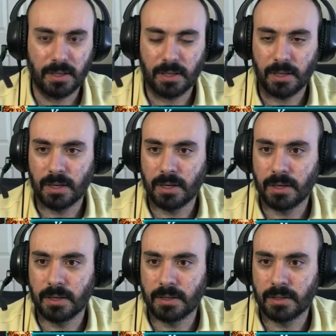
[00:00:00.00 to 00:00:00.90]

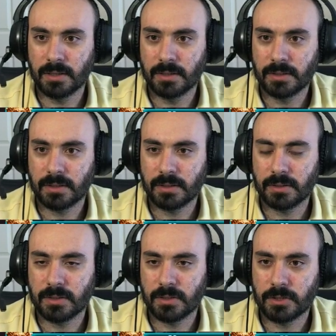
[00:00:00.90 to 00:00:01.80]
And
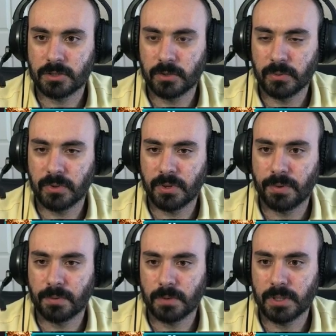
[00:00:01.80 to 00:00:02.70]
you start with
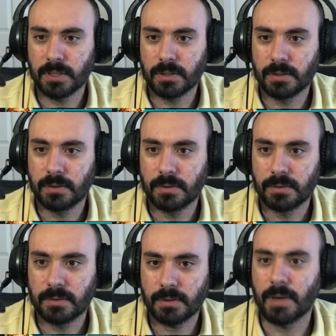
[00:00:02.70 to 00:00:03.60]
3.
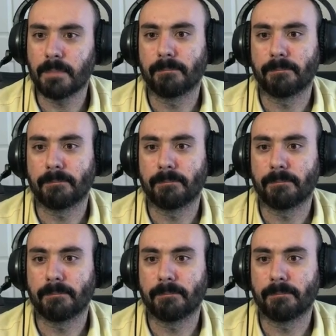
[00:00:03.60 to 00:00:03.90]
Okay.